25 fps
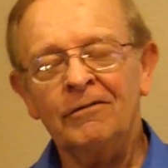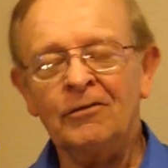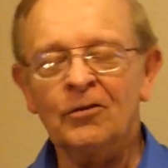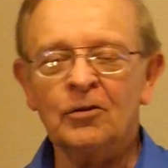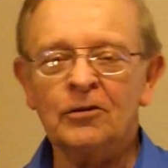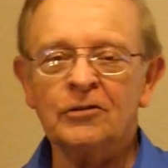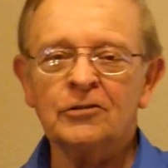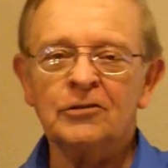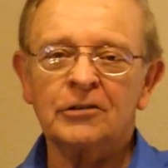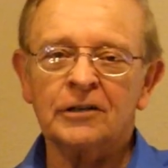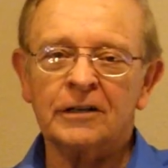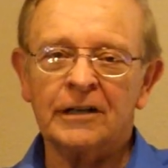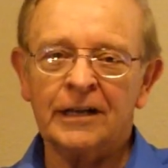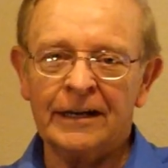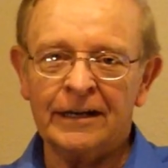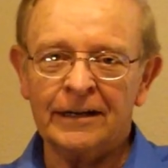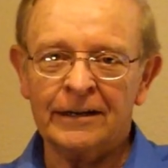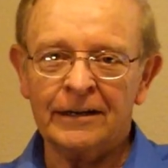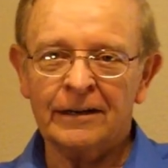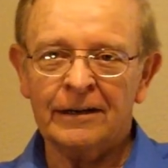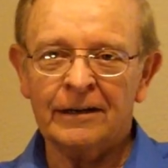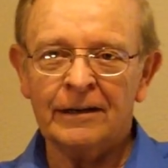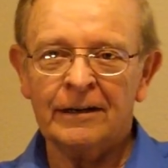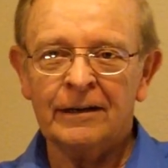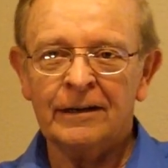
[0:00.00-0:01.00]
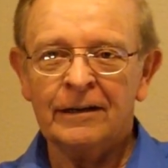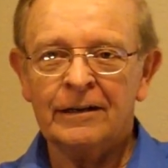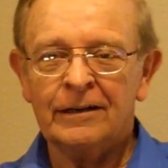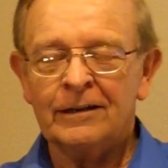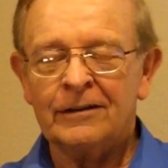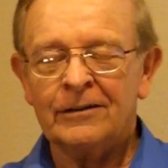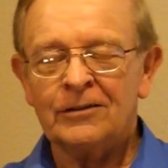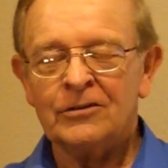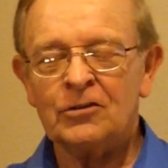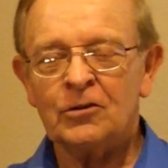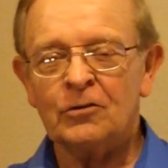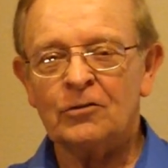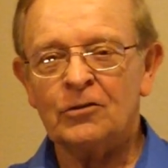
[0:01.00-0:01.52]
Of course you can't.
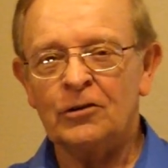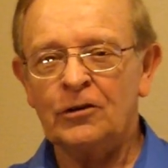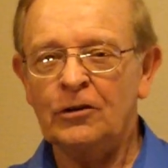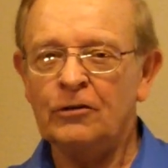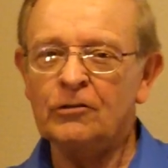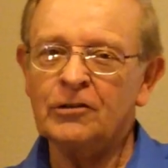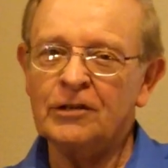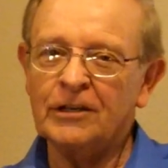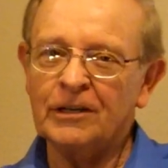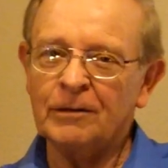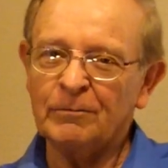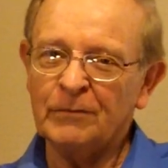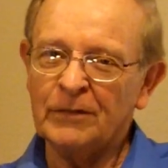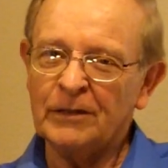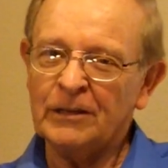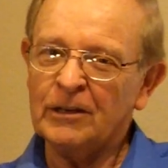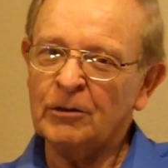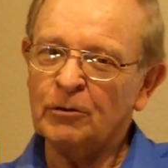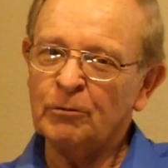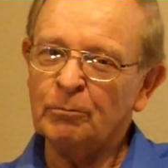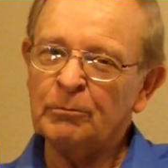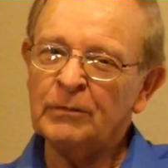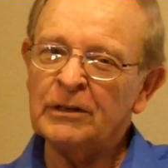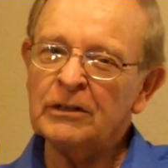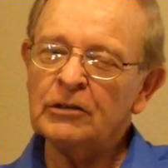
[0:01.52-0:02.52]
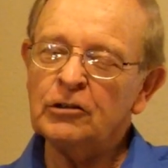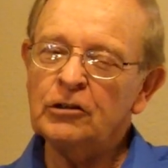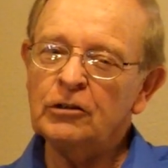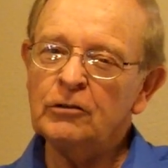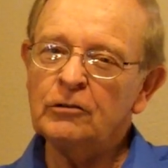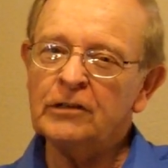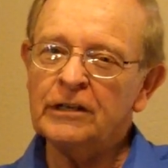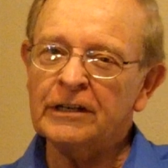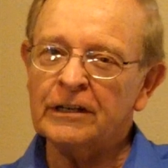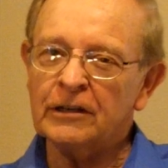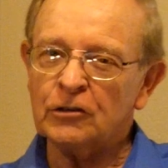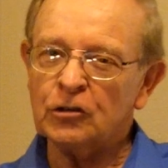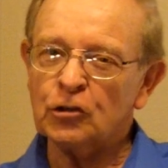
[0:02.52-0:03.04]
So they're
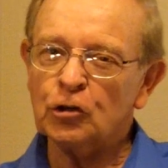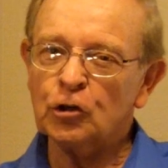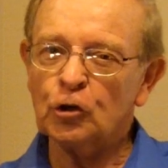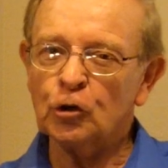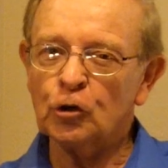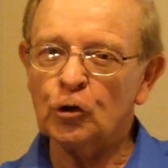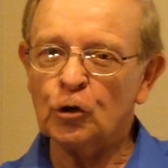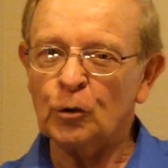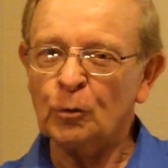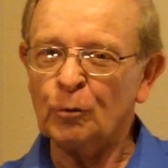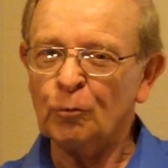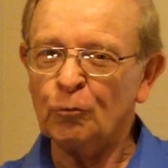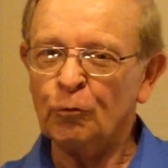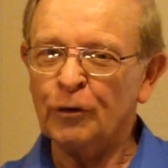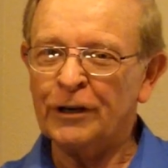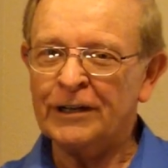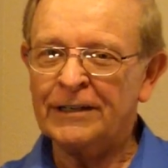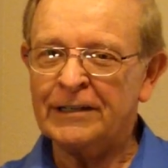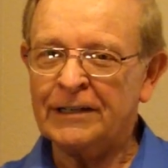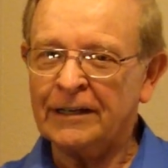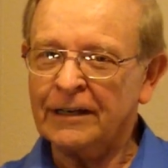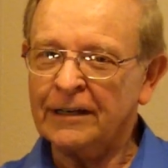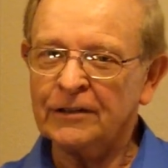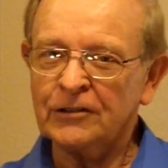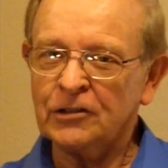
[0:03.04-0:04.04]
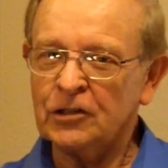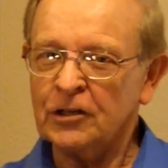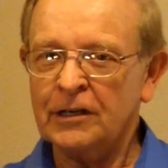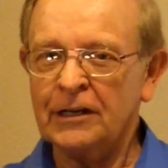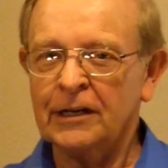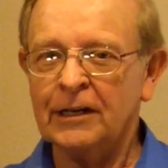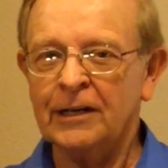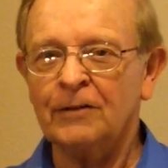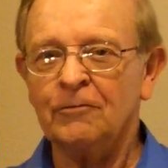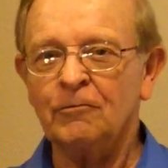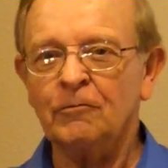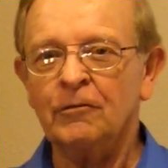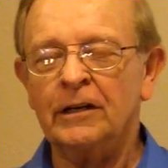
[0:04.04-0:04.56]
misusing a term, renting, because you
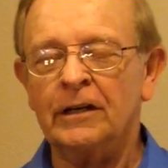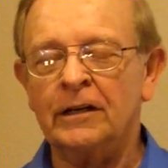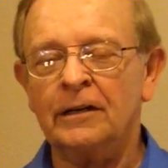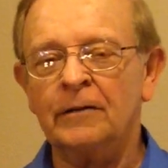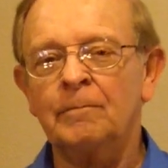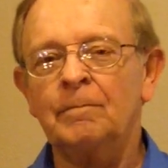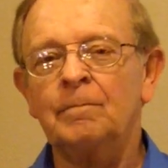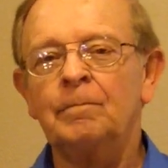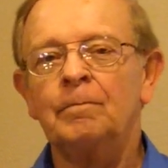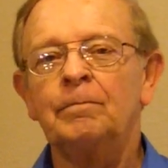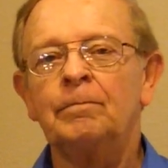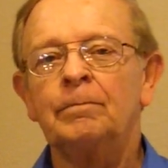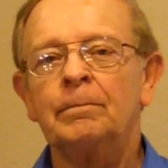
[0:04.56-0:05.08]
can't rent.